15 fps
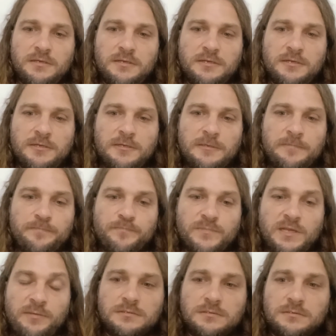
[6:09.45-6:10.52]
Uh,
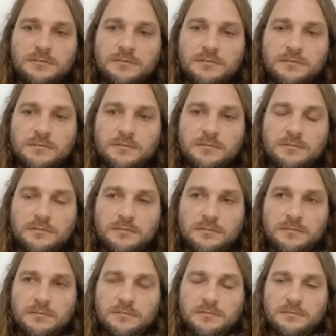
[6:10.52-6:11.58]
so
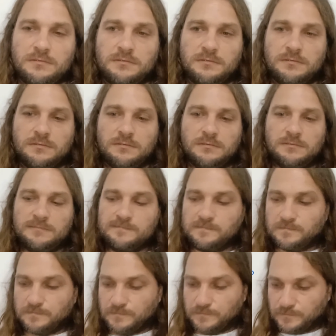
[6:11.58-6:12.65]
um, it means
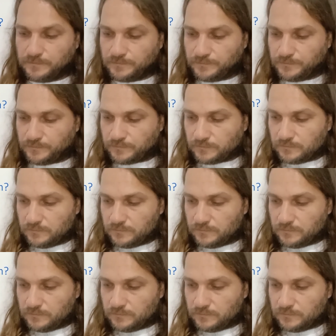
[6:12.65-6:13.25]
that the